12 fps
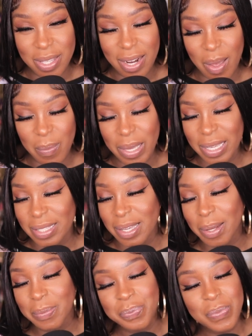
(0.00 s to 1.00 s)
that I picked
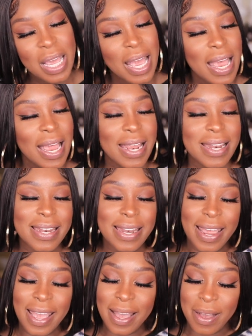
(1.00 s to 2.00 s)
up.
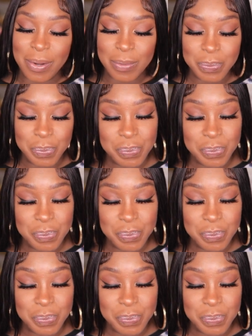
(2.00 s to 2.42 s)
Now,